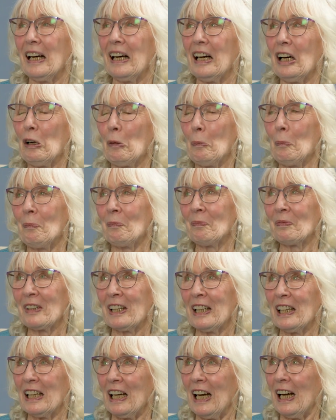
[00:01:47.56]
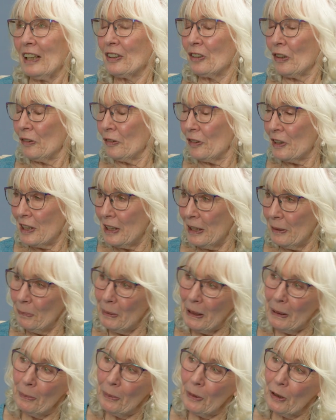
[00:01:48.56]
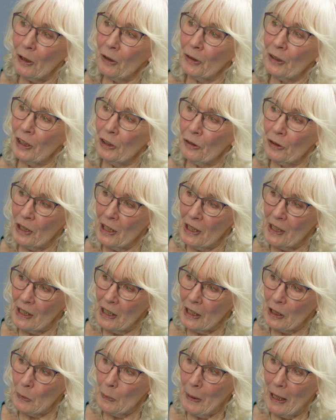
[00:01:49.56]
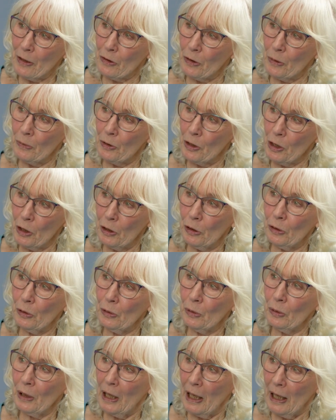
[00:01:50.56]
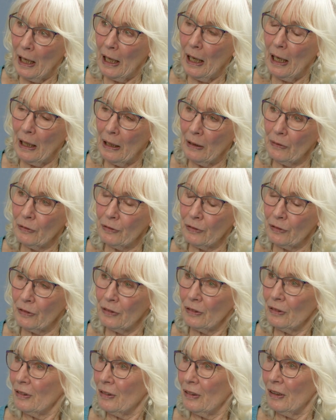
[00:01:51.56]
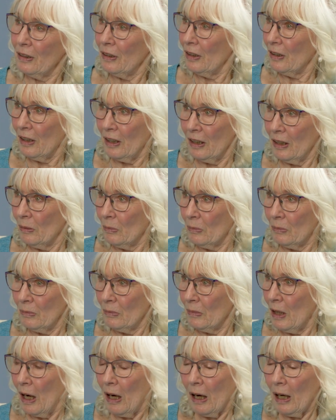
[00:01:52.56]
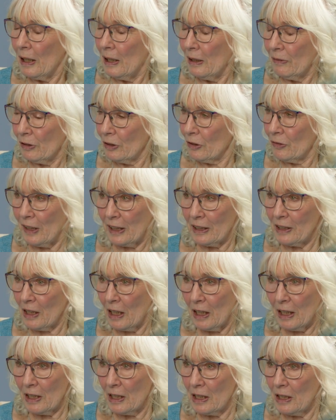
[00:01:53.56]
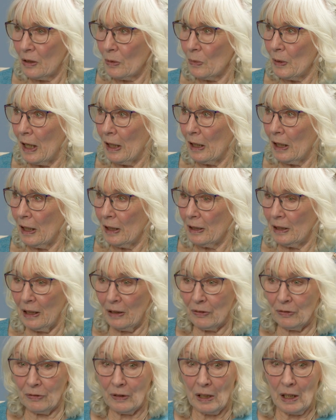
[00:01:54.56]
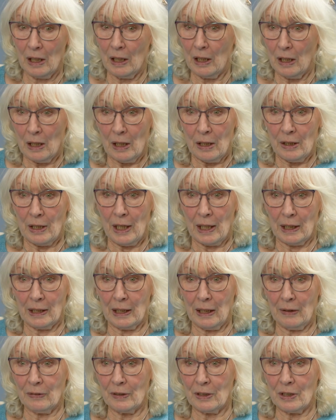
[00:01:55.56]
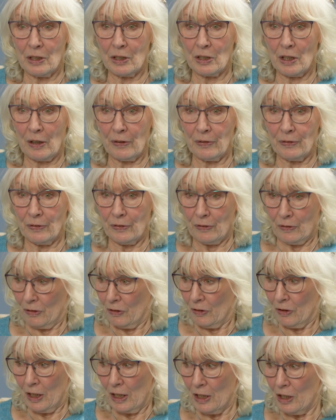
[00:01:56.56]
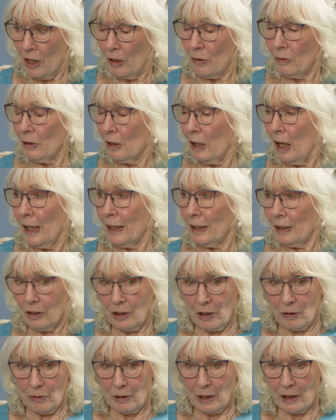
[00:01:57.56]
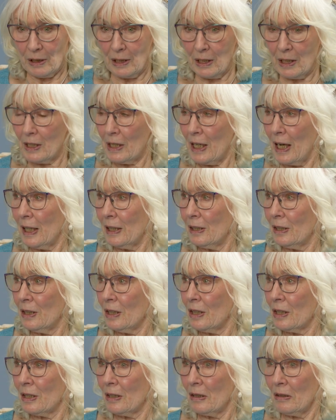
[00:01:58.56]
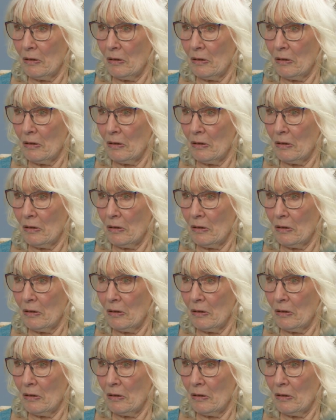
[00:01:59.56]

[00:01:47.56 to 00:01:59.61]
And obviously people on the autistic spectrum too have high levels of anxiety as well. And if they're given stuff they don't like, don't understand,